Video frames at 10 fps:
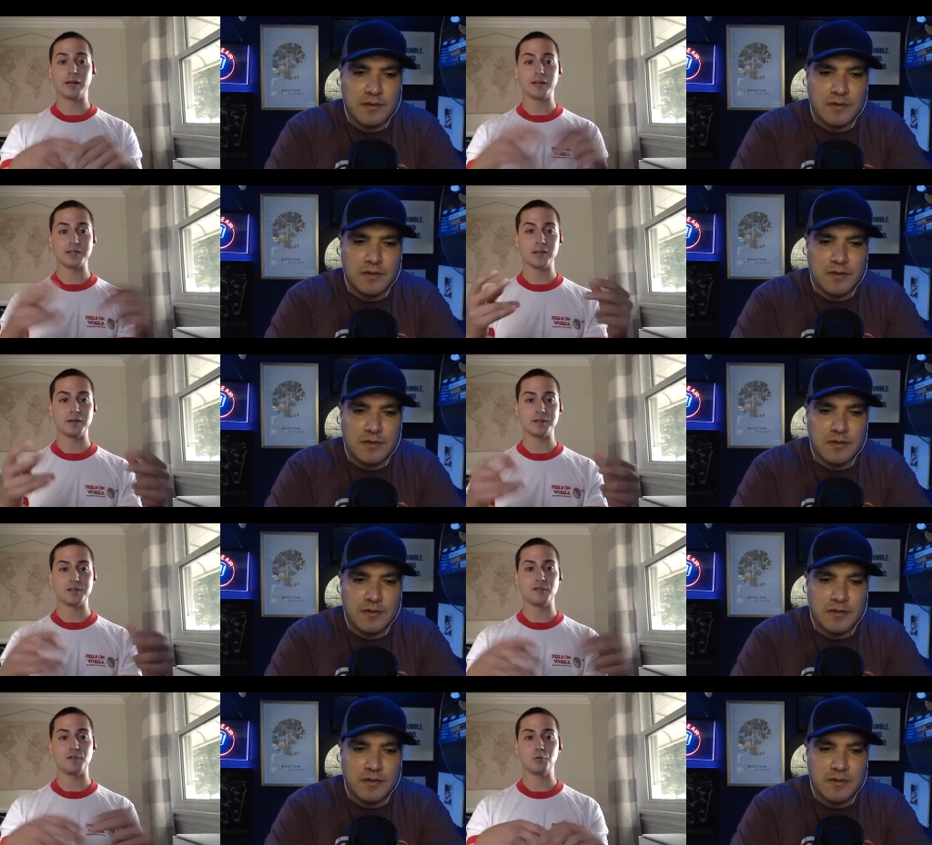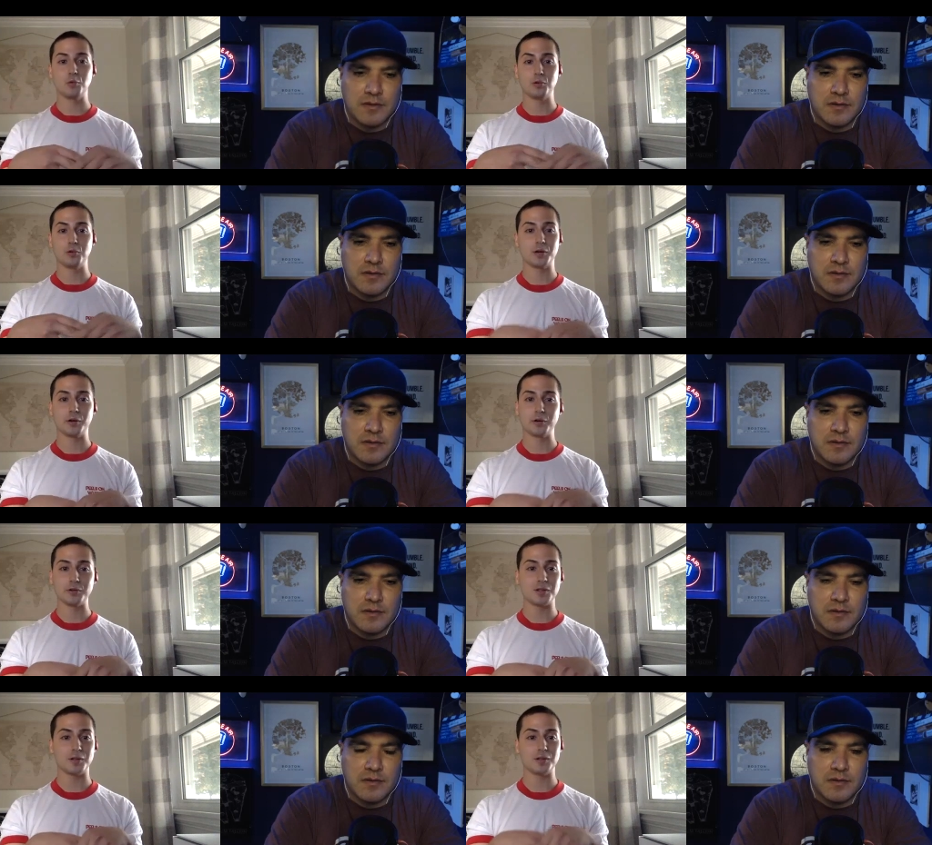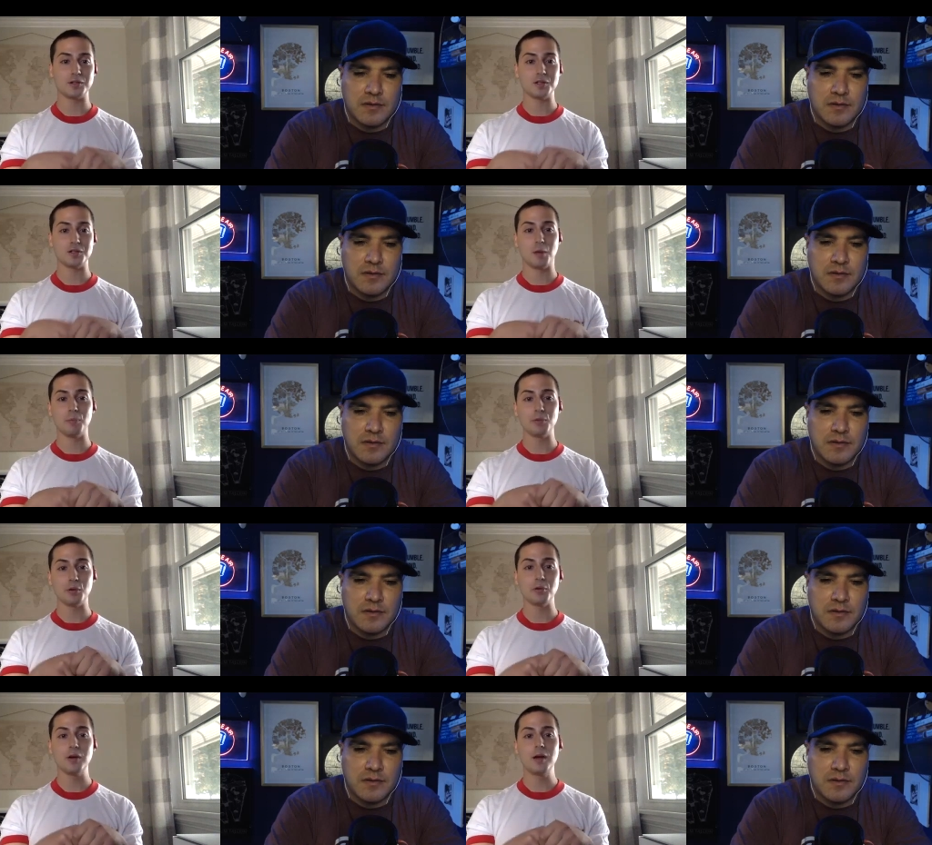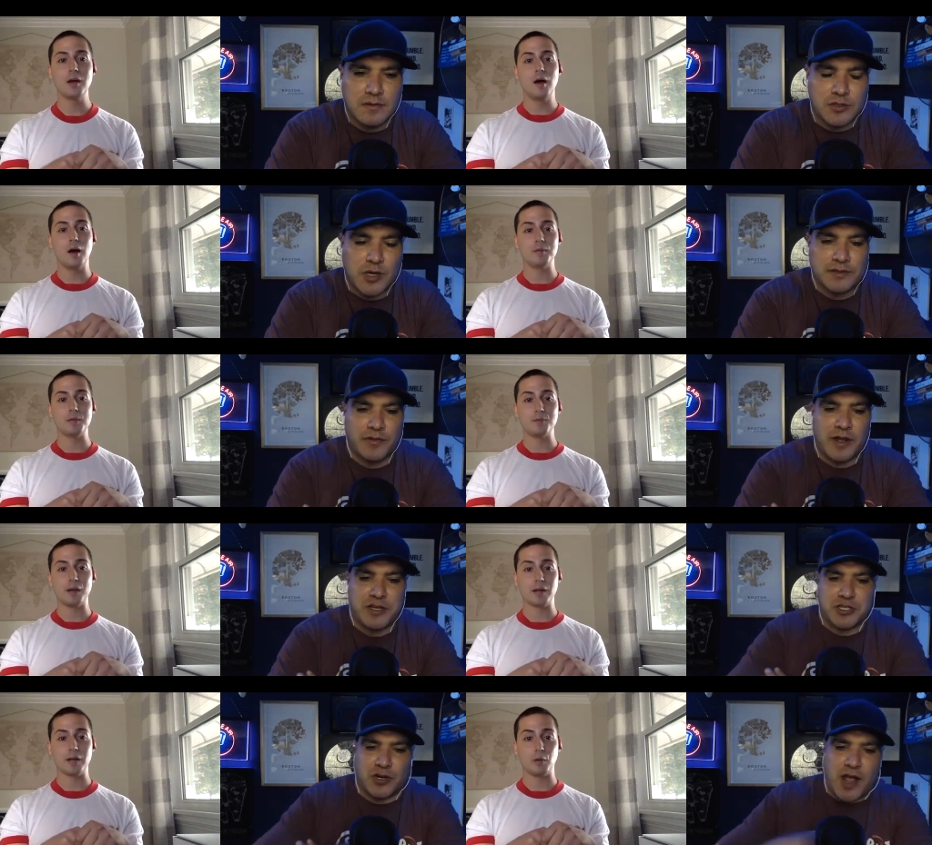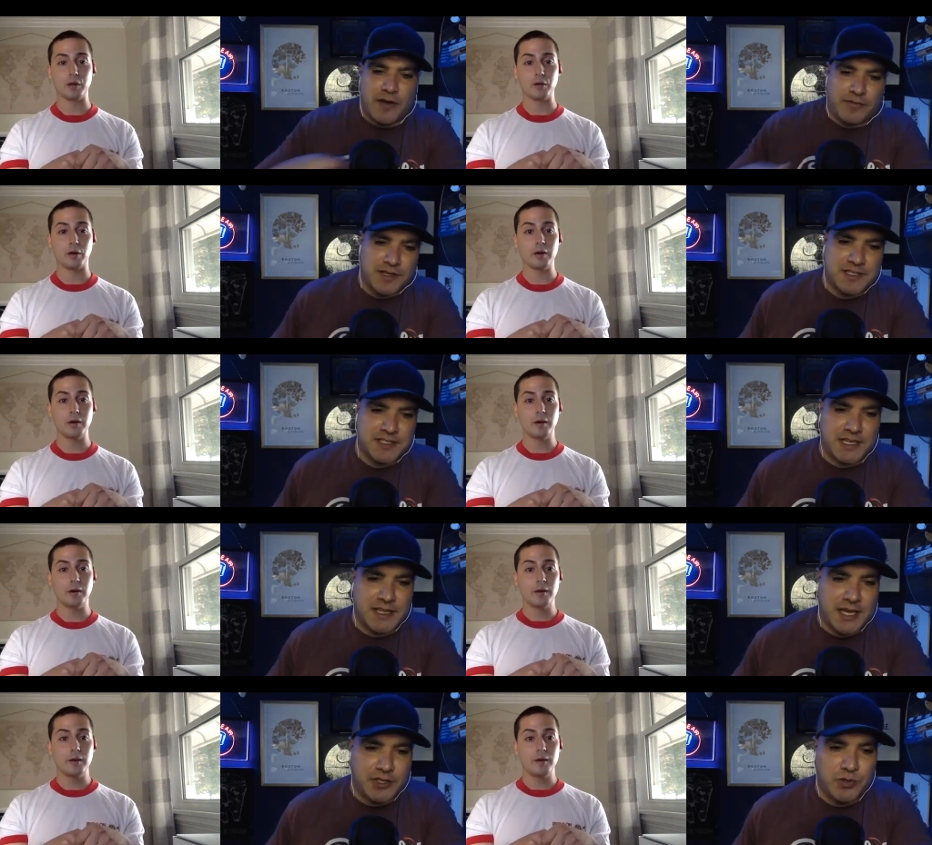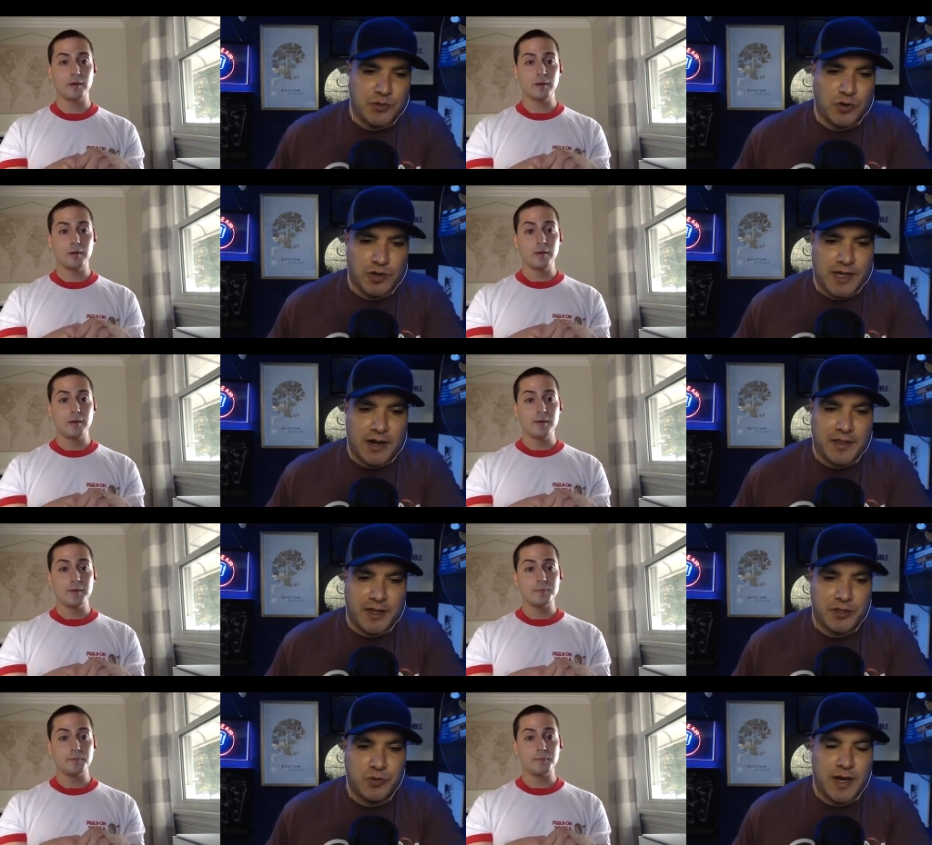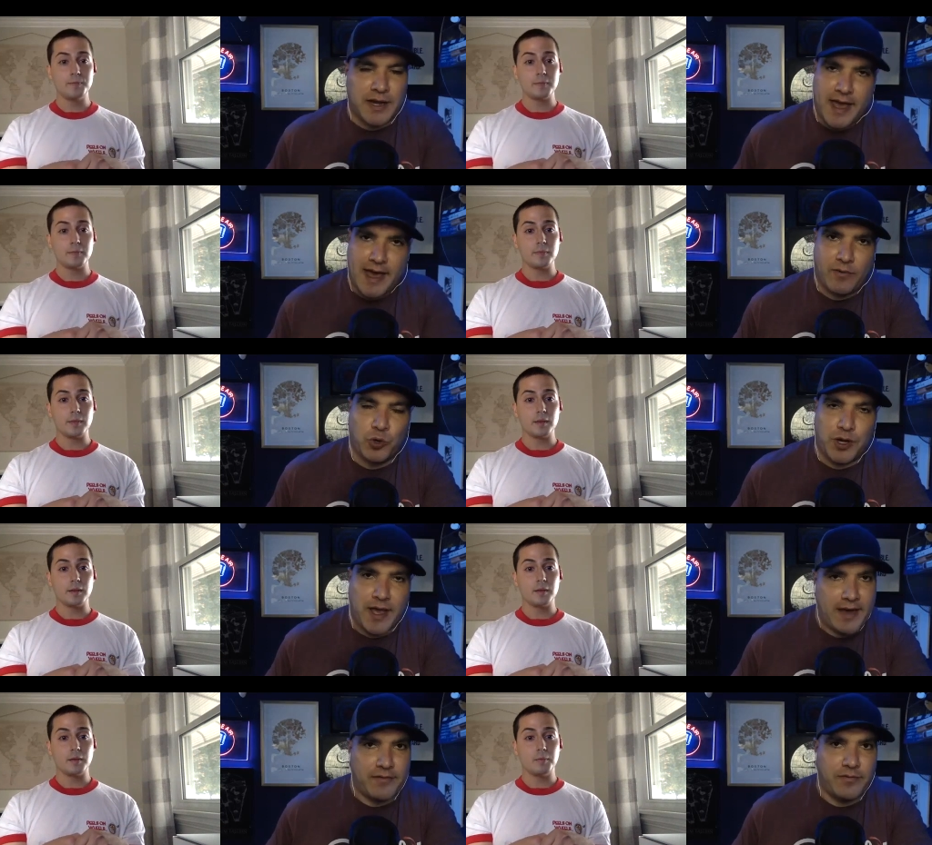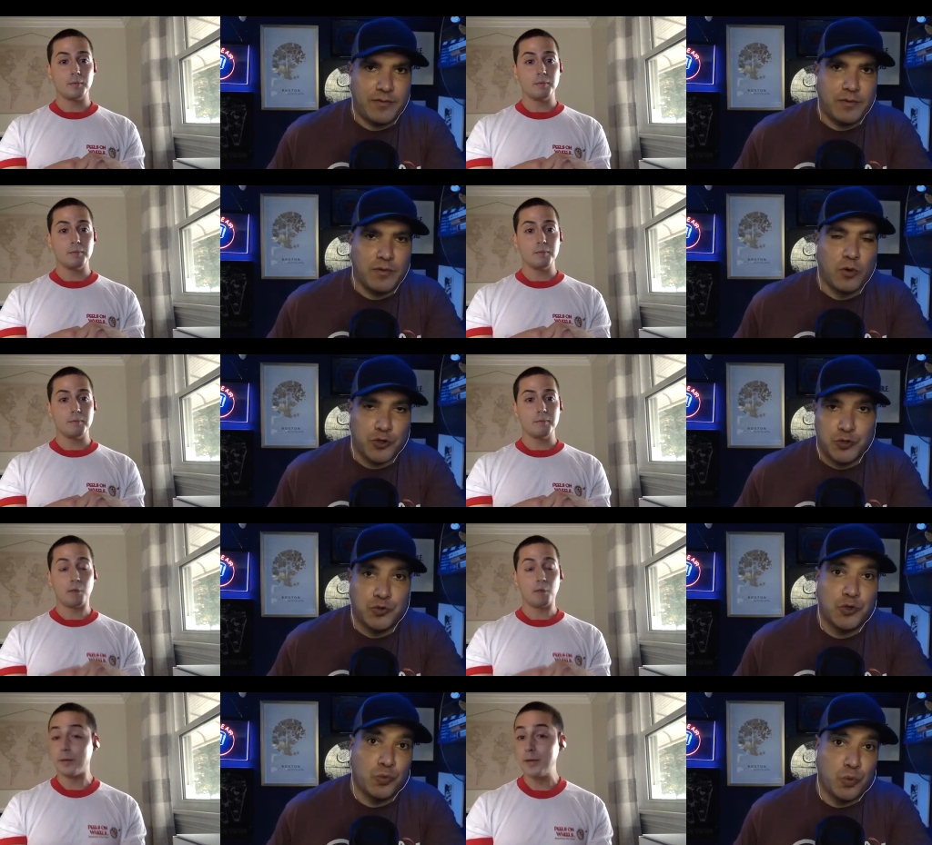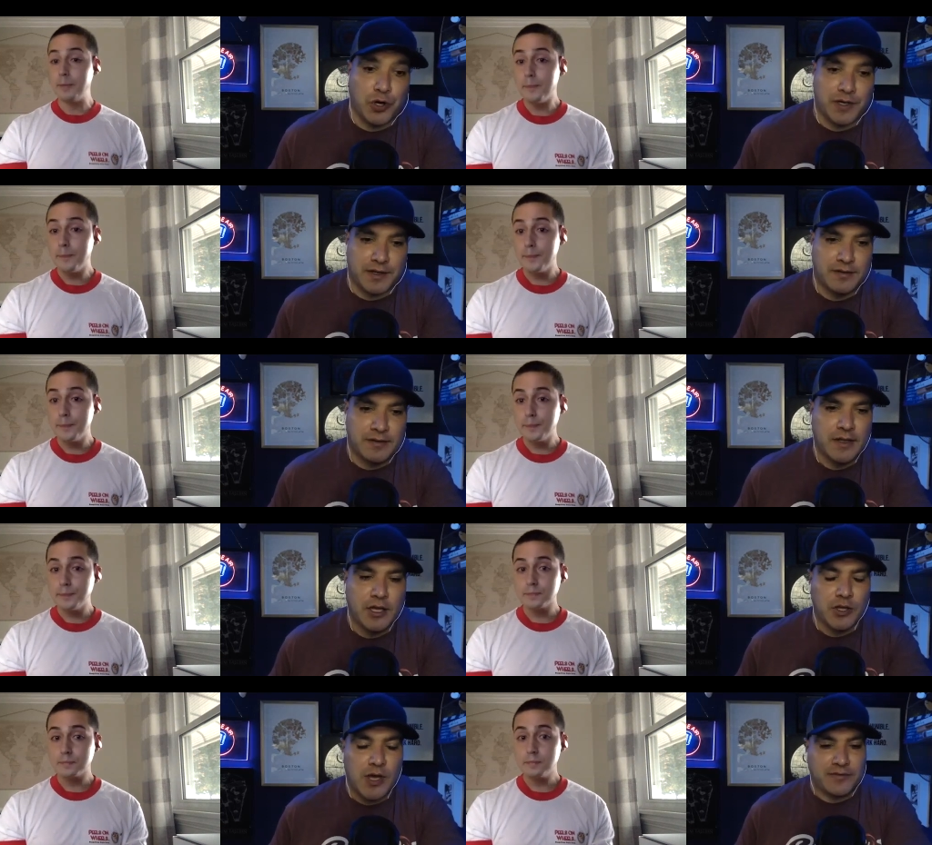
Speaker 1: I said, there's different rules and hurdles to, to jump through.
Speaker 2: So you um, have to um, register every city that you or a county that you kind of ha- would have or you do work in. You have